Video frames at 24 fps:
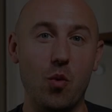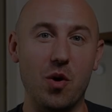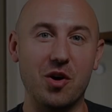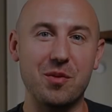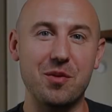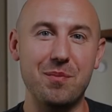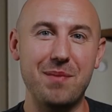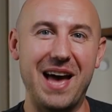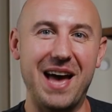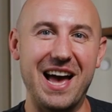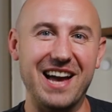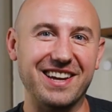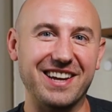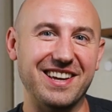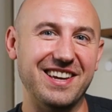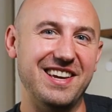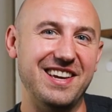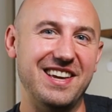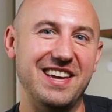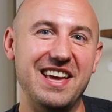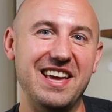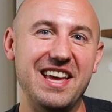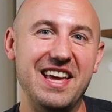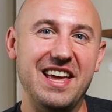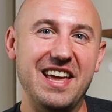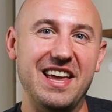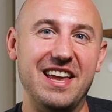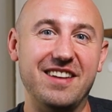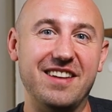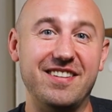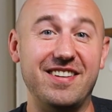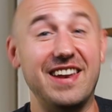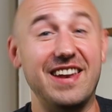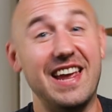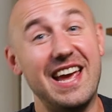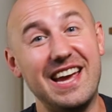Welcome back.
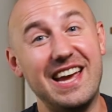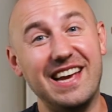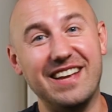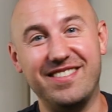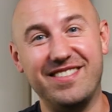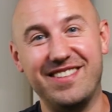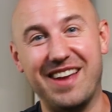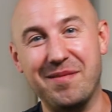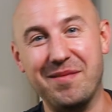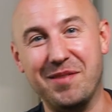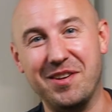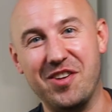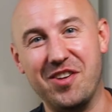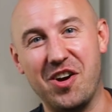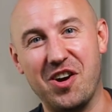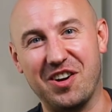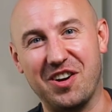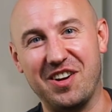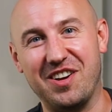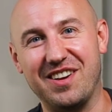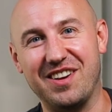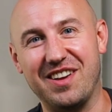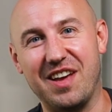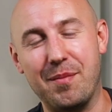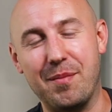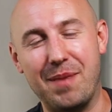Today it's time to talk